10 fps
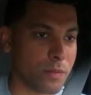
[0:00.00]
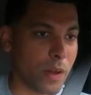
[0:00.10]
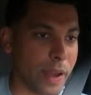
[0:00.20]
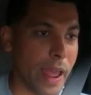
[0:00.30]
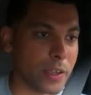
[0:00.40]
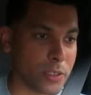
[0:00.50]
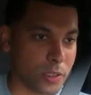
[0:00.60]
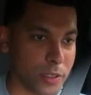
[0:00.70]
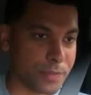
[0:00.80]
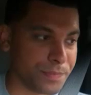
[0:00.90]

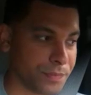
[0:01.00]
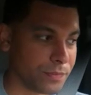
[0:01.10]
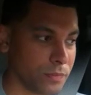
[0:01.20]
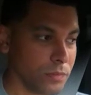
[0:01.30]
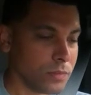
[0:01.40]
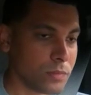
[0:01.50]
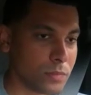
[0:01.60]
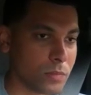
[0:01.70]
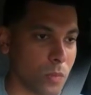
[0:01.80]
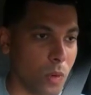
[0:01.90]
financially,
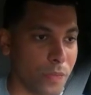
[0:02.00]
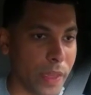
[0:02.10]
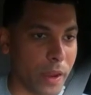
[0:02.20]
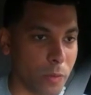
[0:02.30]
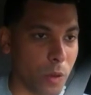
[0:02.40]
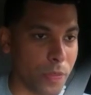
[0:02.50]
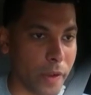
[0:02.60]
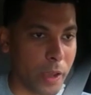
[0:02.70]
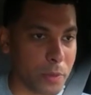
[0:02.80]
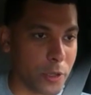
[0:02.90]
what they what
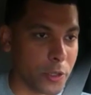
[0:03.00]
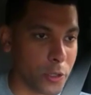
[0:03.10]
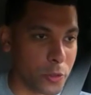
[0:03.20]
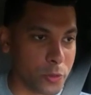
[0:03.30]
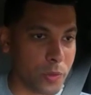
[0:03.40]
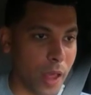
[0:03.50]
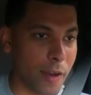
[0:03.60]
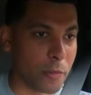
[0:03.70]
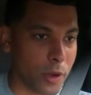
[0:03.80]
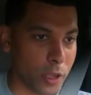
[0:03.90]
they're able to do. Not
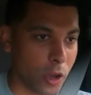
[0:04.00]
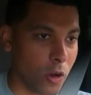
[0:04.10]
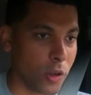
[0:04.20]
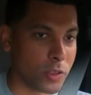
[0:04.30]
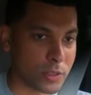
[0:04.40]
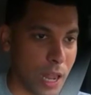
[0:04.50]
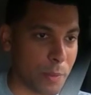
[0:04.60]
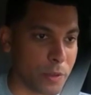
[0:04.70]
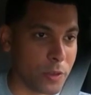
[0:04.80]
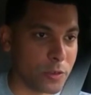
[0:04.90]
everybody can go in and
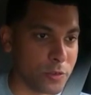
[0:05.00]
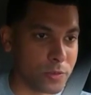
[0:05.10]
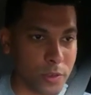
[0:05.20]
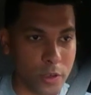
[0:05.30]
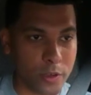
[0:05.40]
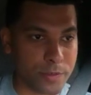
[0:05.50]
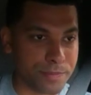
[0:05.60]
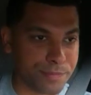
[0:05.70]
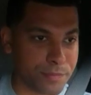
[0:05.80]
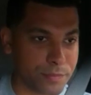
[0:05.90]
slap a new, you
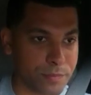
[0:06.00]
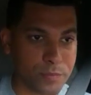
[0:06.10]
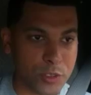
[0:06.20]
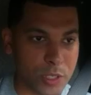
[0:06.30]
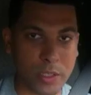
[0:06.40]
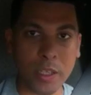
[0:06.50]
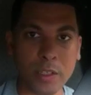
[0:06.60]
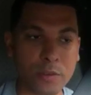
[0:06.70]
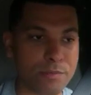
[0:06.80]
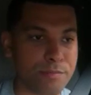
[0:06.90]
know,
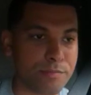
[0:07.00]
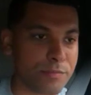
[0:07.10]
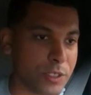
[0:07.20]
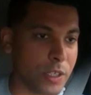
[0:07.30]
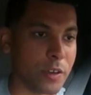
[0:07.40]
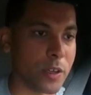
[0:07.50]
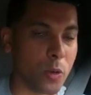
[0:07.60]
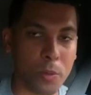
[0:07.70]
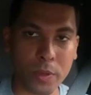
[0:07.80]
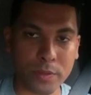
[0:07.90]
16 seer
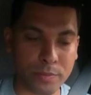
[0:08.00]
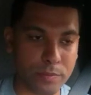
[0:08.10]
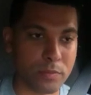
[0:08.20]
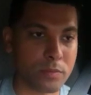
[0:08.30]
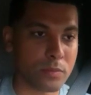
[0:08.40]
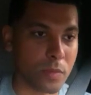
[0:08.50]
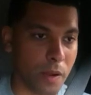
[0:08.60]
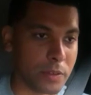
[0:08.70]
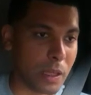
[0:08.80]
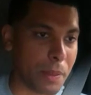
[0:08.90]
equipment
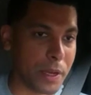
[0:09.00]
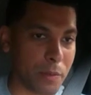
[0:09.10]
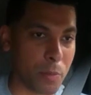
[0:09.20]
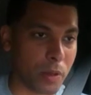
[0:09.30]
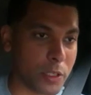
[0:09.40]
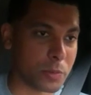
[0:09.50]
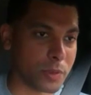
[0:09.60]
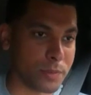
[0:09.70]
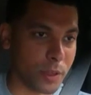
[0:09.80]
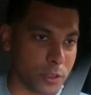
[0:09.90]
every time they need a
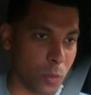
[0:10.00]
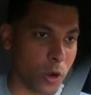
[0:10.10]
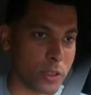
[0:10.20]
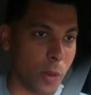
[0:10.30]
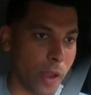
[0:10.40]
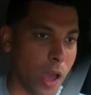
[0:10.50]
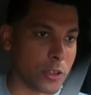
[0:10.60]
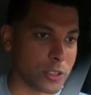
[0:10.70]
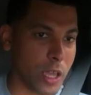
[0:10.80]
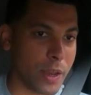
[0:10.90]
replacement. It doesn't work that way. I
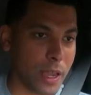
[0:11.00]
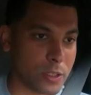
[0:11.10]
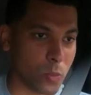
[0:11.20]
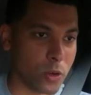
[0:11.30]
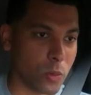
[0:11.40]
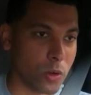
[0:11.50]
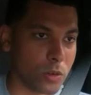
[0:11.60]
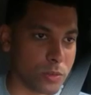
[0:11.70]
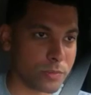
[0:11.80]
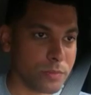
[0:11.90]
understand that's the real
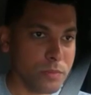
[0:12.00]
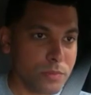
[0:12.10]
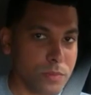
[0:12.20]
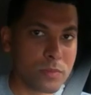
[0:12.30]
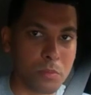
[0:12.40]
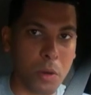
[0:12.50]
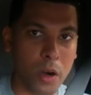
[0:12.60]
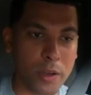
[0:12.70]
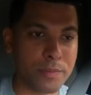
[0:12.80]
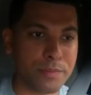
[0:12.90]
world,
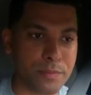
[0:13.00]
but